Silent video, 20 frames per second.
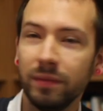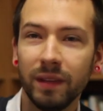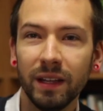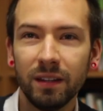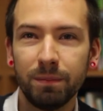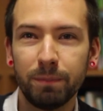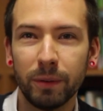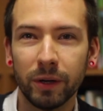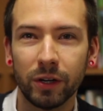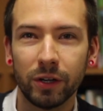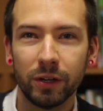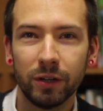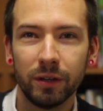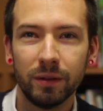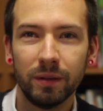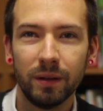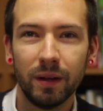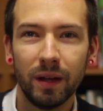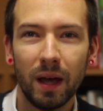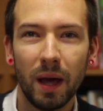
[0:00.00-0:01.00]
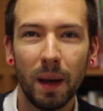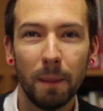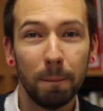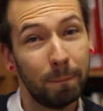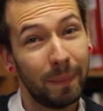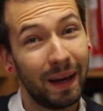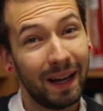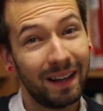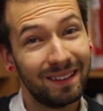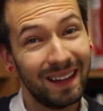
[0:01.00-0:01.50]
this book,
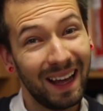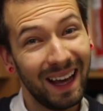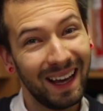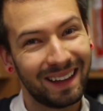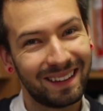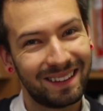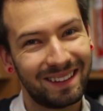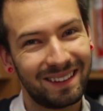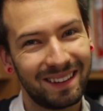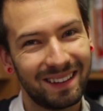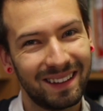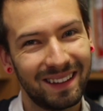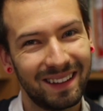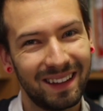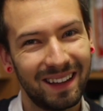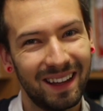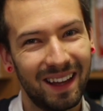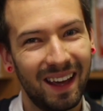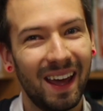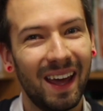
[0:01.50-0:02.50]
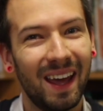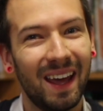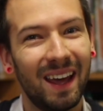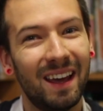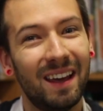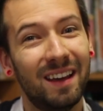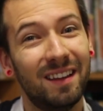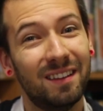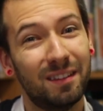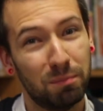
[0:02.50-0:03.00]
Makes Eggs,
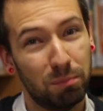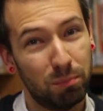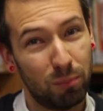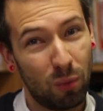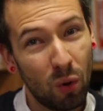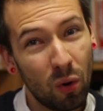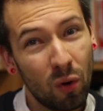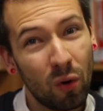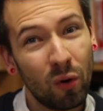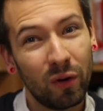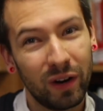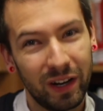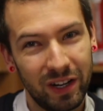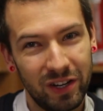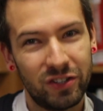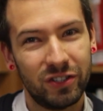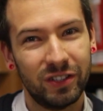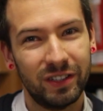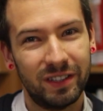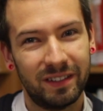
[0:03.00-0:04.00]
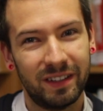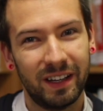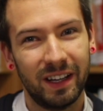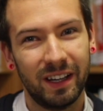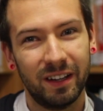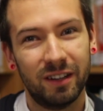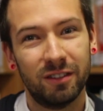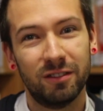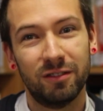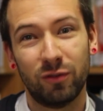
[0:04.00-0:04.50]
is more
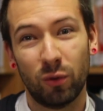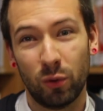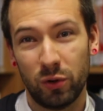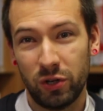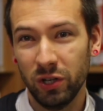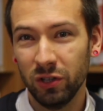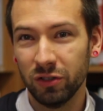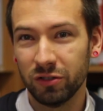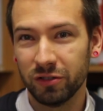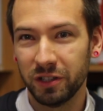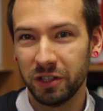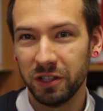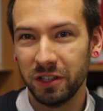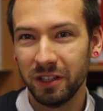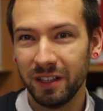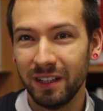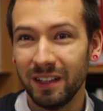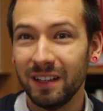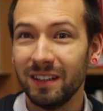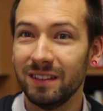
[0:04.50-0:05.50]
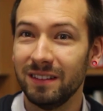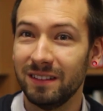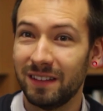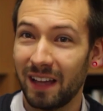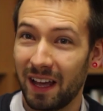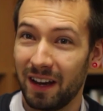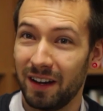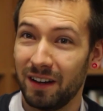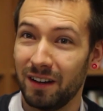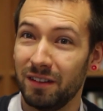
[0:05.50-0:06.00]
interesting for children
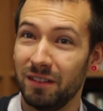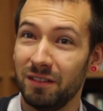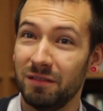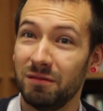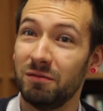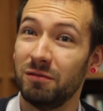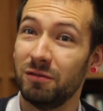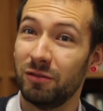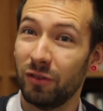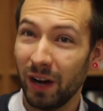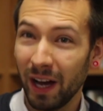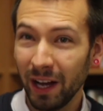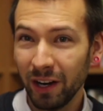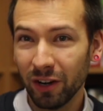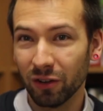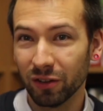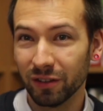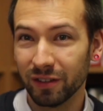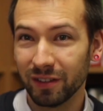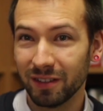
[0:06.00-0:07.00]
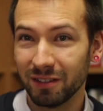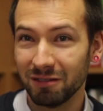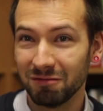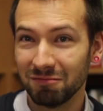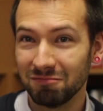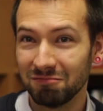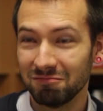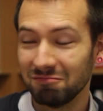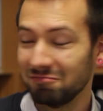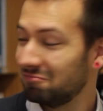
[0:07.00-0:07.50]
than for adults.
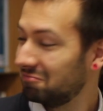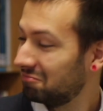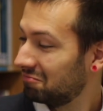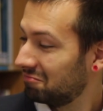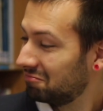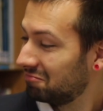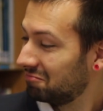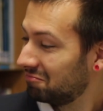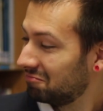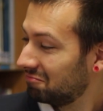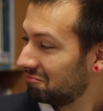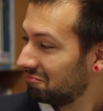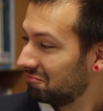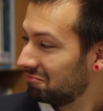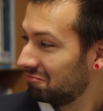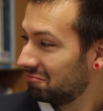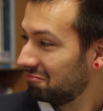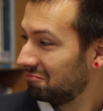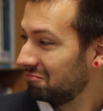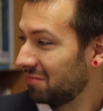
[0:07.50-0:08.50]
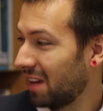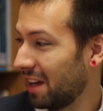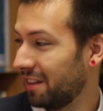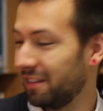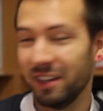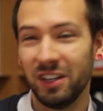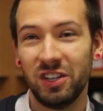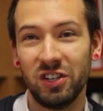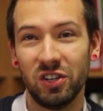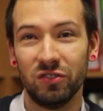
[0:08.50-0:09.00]
I
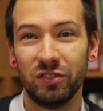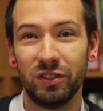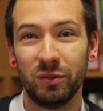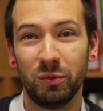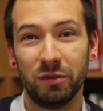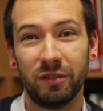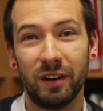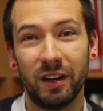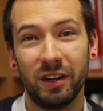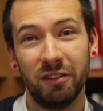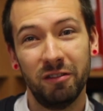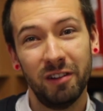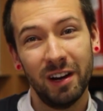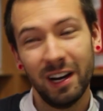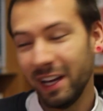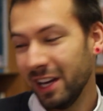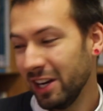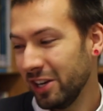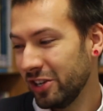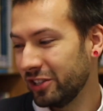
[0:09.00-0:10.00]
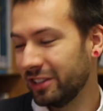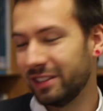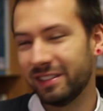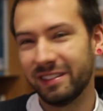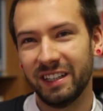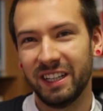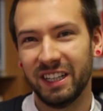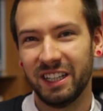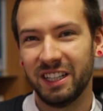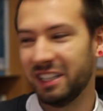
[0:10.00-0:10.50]
think children will find it really
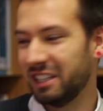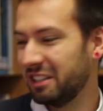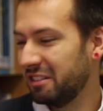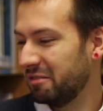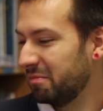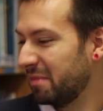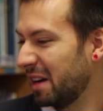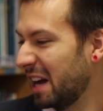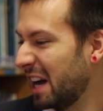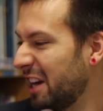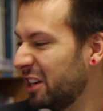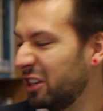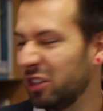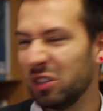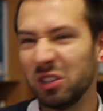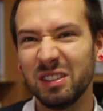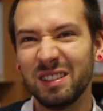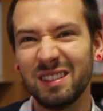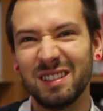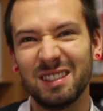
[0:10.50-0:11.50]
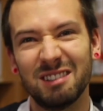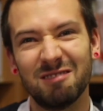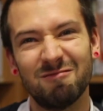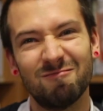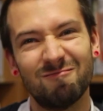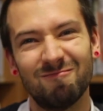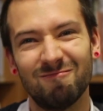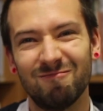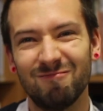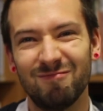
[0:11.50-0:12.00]
interesting. Adults,
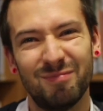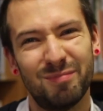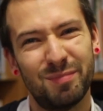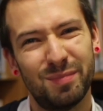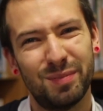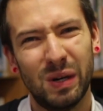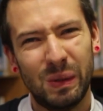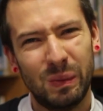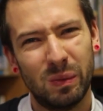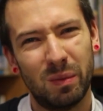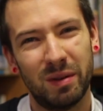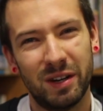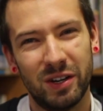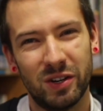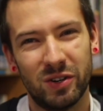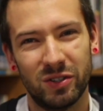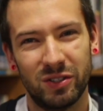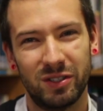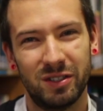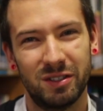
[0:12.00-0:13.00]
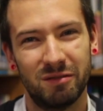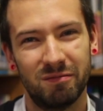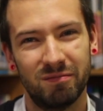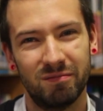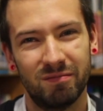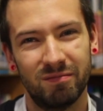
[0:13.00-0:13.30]
probably not.